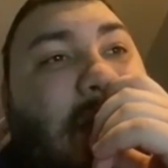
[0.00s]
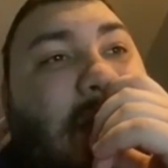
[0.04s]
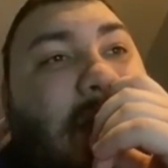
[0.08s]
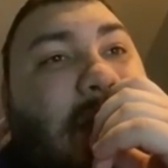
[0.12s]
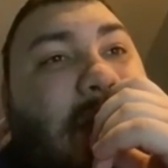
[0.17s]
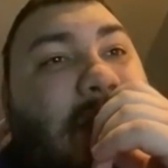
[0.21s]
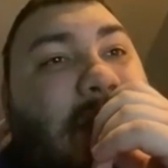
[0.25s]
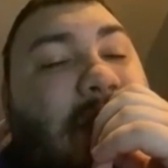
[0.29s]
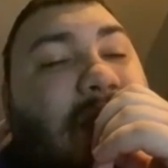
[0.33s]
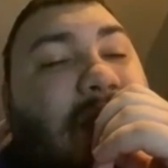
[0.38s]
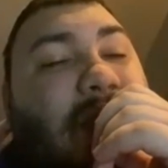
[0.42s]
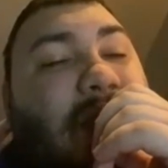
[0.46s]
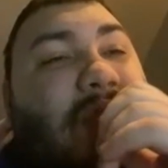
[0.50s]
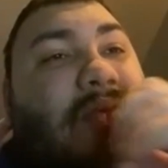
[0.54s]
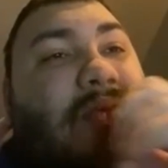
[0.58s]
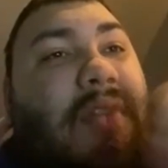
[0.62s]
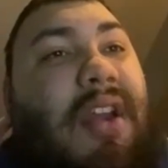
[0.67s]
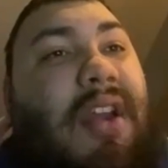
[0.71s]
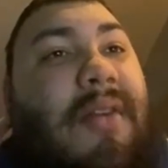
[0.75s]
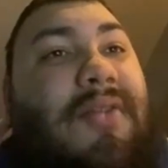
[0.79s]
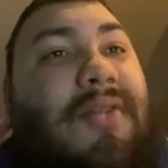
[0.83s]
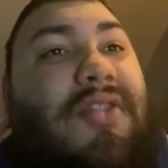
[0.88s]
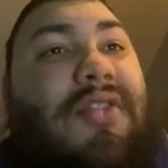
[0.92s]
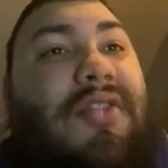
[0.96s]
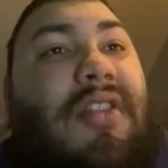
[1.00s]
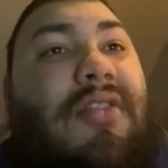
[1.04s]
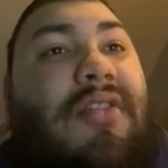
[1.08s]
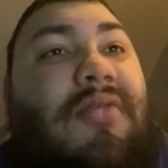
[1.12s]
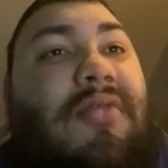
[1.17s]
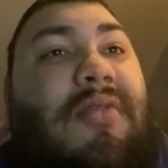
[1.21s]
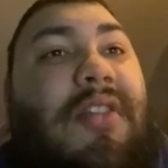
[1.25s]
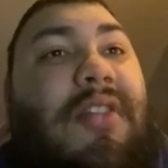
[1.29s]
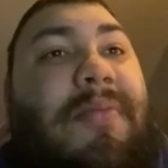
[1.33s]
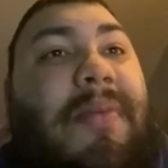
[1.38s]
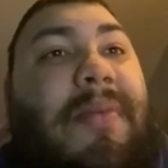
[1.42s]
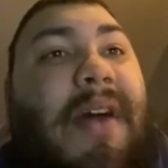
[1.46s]
this is one I'll struggle
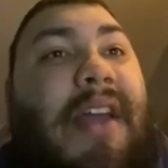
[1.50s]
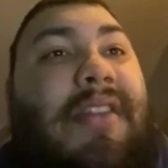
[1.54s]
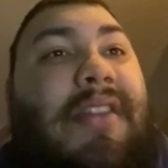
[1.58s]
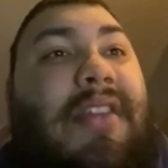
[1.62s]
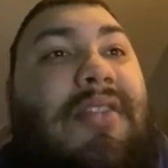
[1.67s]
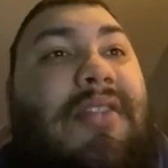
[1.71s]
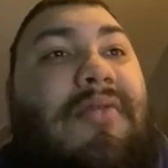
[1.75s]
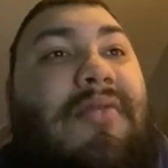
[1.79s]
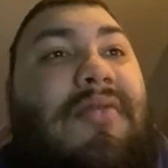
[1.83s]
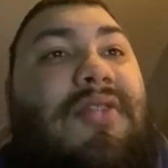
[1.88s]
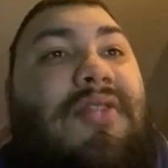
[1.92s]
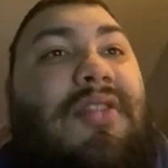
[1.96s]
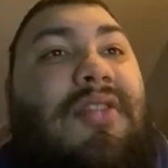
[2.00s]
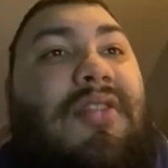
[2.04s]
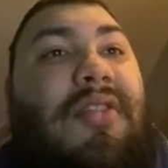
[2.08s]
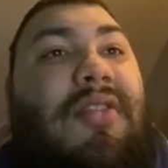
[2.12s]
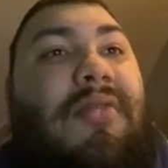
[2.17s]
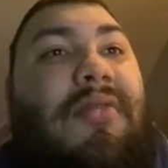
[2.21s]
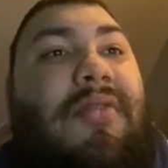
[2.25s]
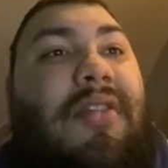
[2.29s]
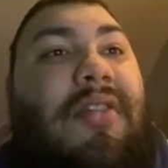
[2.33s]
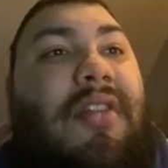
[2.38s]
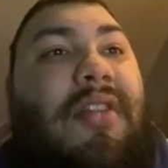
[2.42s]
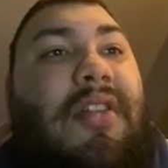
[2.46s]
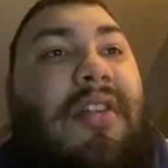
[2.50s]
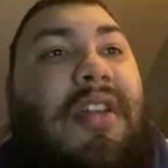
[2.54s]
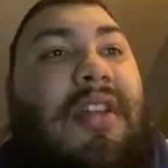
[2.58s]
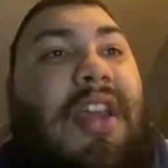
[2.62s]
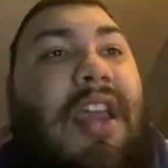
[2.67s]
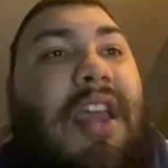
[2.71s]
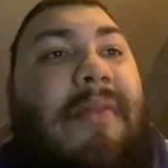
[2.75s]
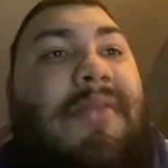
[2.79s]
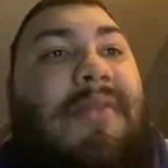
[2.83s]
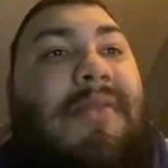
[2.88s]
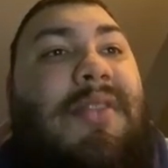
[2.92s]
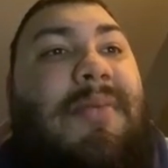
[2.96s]
with, but I think you should go with
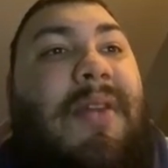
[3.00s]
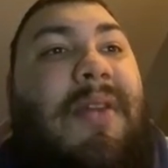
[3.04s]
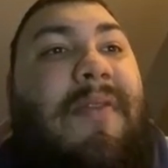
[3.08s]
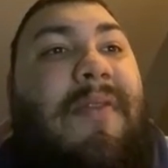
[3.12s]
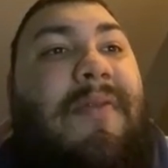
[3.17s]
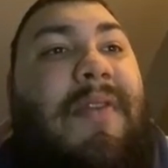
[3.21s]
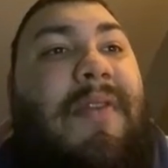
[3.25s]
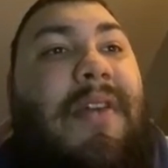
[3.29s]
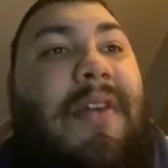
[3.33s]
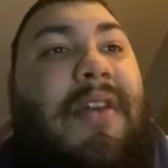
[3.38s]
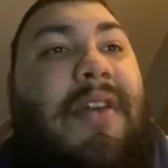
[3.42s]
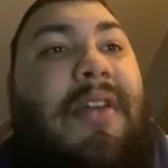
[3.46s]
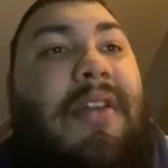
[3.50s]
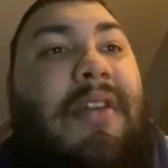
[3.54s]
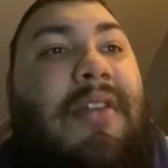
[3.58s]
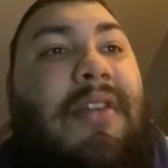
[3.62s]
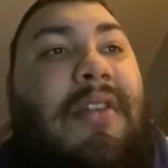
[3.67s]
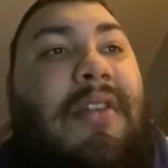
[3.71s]
Cam Smith here.